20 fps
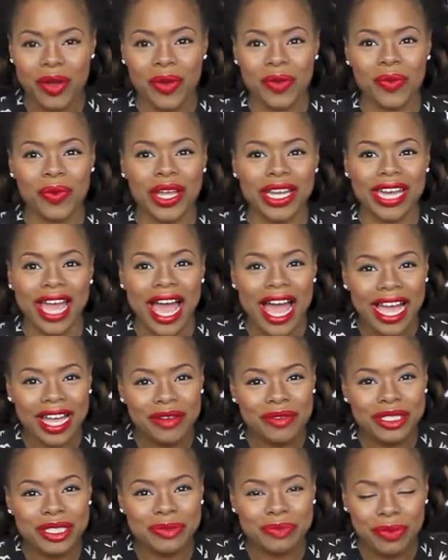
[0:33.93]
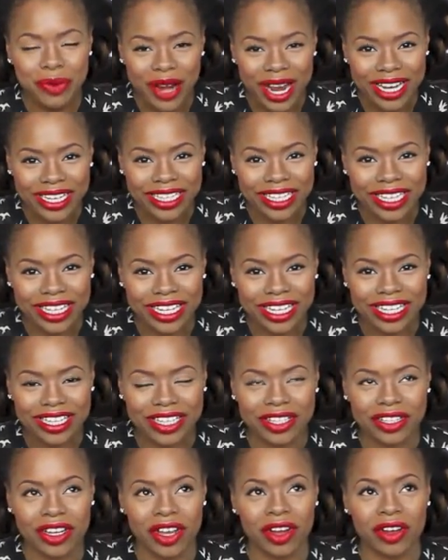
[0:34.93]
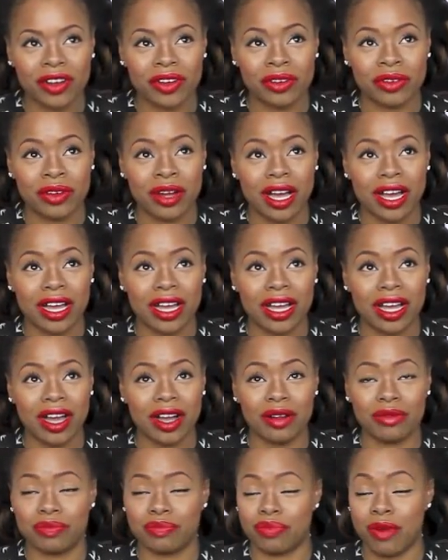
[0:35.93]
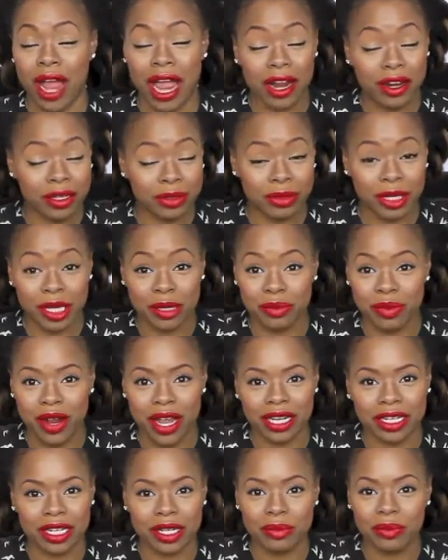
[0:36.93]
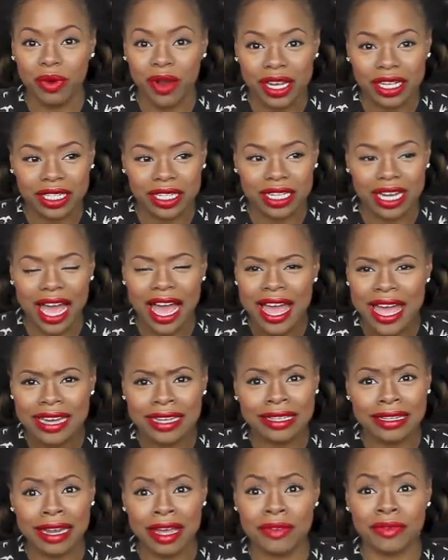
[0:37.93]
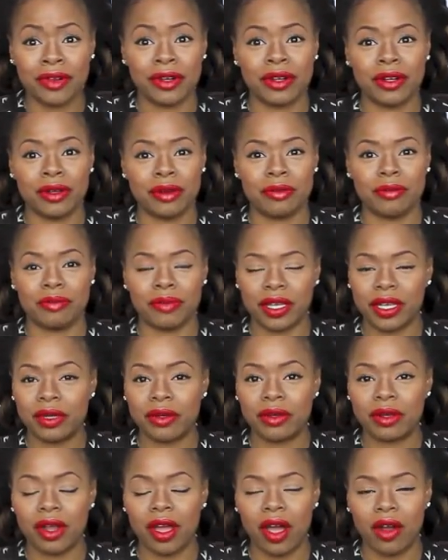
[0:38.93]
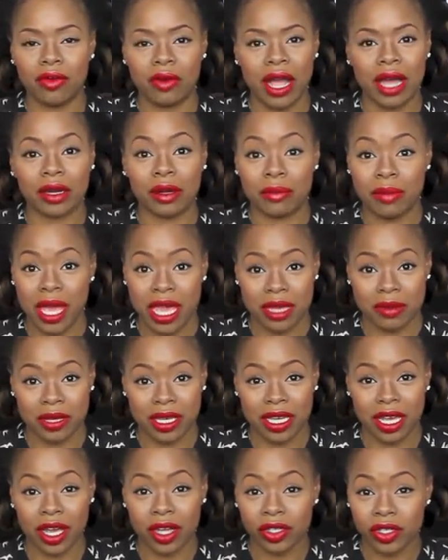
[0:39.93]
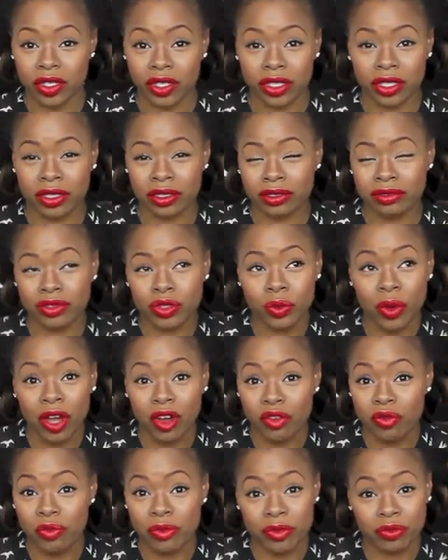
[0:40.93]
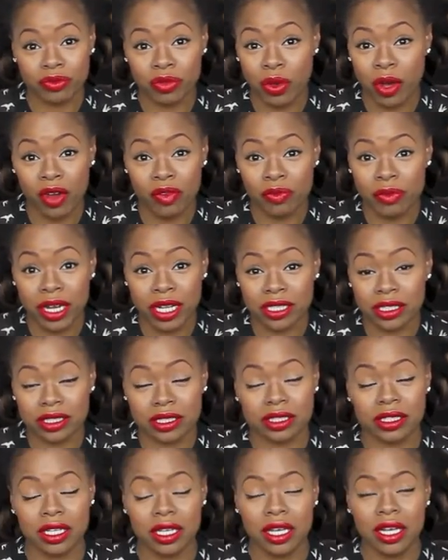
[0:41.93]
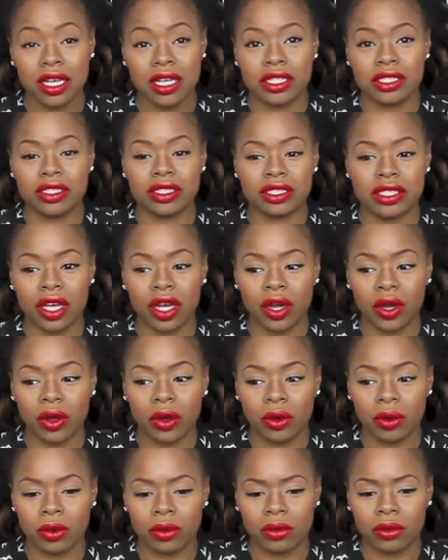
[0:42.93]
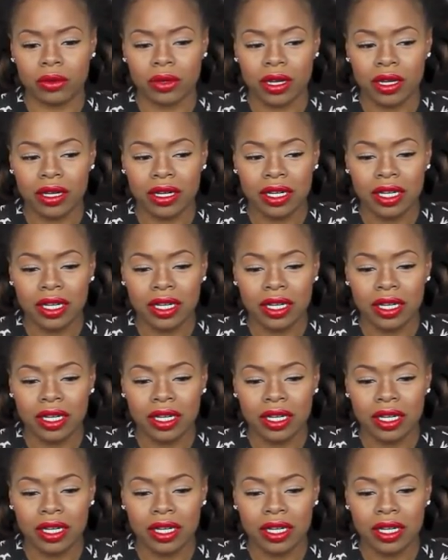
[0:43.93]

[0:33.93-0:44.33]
When I was pregnant, you know, prior to being pregnant, I had never been around a baby under 12 months. So